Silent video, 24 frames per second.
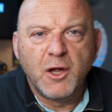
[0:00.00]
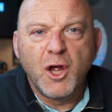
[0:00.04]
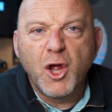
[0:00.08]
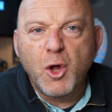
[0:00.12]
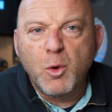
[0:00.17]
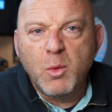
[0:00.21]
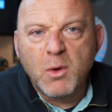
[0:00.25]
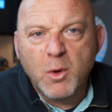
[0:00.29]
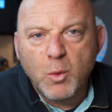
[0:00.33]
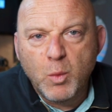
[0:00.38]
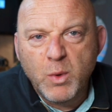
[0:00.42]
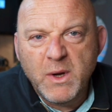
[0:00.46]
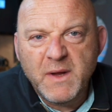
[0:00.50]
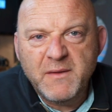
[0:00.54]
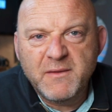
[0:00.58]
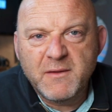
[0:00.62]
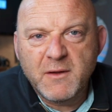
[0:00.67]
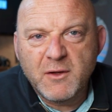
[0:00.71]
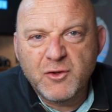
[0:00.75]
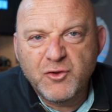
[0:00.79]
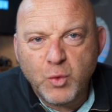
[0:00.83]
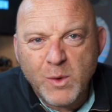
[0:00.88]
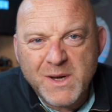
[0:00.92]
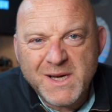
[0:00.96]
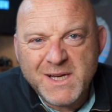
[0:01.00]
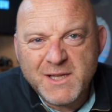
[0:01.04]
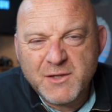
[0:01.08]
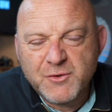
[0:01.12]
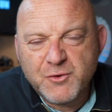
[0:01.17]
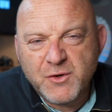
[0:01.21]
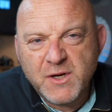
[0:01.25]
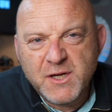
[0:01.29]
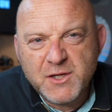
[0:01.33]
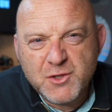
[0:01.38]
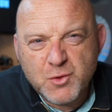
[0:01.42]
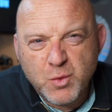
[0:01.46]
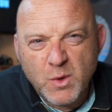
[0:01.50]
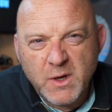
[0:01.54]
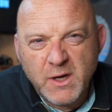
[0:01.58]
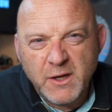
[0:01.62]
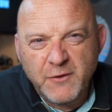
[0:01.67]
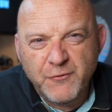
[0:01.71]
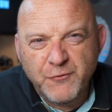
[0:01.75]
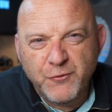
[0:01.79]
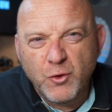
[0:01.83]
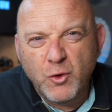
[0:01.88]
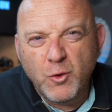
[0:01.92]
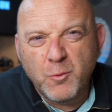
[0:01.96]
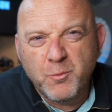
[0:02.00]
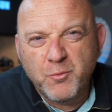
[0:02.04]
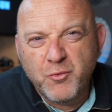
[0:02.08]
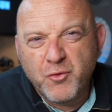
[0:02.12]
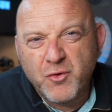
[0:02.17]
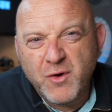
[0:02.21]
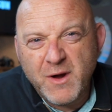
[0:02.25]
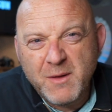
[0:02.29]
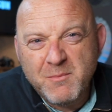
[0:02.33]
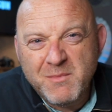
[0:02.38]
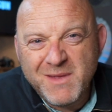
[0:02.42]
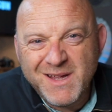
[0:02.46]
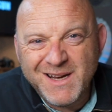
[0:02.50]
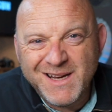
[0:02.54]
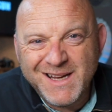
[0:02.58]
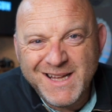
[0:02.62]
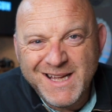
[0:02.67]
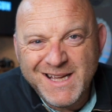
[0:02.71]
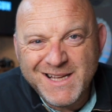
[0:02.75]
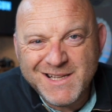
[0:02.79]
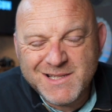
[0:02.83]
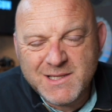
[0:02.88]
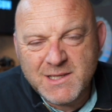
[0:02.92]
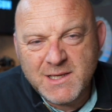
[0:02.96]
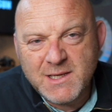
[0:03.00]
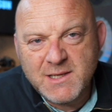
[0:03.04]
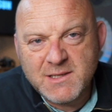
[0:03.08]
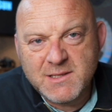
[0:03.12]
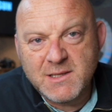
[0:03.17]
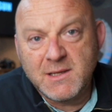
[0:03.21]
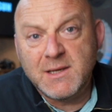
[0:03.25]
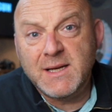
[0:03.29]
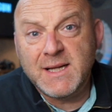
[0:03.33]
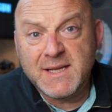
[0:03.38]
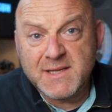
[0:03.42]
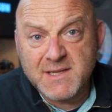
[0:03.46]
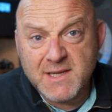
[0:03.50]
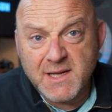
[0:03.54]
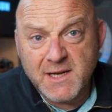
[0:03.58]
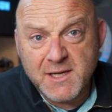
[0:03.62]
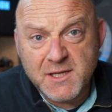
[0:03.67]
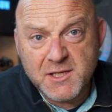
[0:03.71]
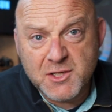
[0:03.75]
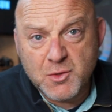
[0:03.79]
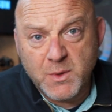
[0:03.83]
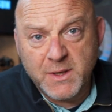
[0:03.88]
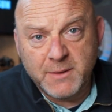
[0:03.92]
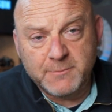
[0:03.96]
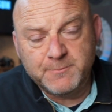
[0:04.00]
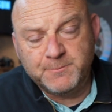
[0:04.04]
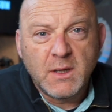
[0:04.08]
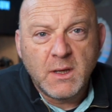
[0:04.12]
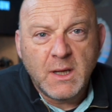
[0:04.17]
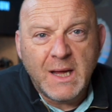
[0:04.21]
Who will win the 23-24 Premier League season? Let's get into it.